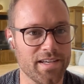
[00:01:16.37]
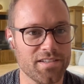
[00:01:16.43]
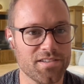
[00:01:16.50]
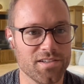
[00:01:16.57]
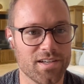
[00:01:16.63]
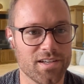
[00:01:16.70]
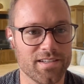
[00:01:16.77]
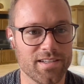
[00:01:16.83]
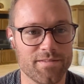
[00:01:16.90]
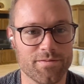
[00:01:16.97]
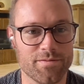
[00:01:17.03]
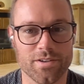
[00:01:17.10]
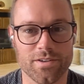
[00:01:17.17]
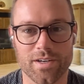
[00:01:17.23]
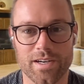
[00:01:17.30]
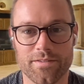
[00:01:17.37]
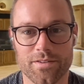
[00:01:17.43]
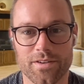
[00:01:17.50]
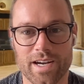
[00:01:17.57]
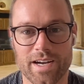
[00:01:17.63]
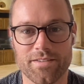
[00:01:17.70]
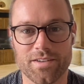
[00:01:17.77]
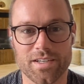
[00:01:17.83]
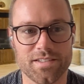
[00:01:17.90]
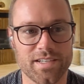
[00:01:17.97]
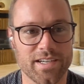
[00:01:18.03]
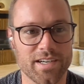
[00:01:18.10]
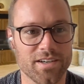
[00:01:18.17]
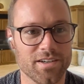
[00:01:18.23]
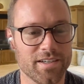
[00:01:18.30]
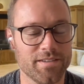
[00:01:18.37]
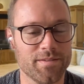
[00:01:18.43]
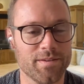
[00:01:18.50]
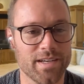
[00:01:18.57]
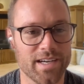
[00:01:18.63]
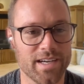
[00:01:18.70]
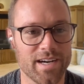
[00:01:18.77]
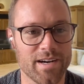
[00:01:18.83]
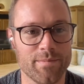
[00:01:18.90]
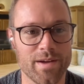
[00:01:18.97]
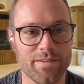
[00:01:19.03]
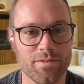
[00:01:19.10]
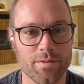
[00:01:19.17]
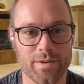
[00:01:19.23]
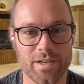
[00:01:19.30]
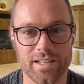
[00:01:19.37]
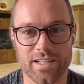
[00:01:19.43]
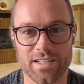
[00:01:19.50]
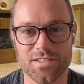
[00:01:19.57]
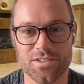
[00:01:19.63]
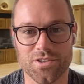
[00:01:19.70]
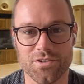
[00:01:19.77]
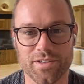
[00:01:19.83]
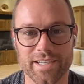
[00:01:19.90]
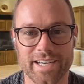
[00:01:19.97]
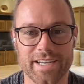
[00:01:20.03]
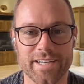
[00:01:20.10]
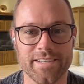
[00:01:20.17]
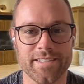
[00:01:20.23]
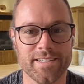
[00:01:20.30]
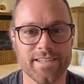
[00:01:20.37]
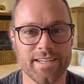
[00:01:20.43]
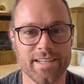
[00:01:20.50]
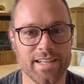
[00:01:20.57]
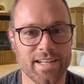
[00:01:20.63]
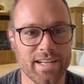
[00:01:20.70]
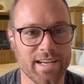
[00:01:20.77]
Yeah, thanks a lot, Liam, for having us here and everybody that's tuning in.